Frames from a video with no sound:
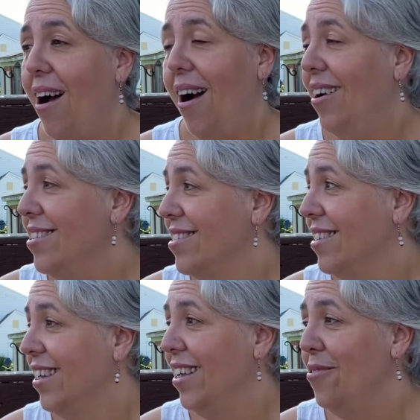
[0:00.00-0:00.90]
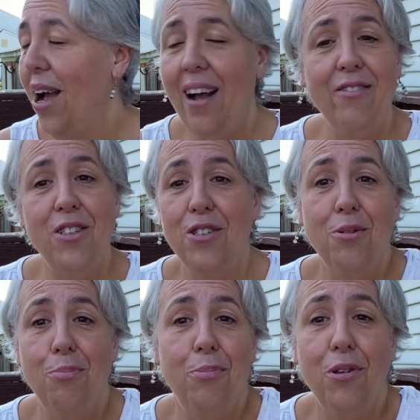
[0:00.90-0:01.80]
Honestly, you have to do
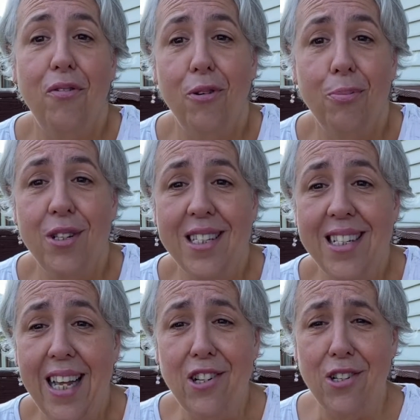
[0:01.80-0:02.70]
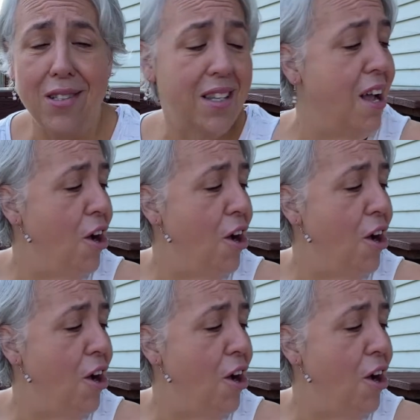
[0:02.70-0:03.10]
beautiful presentations.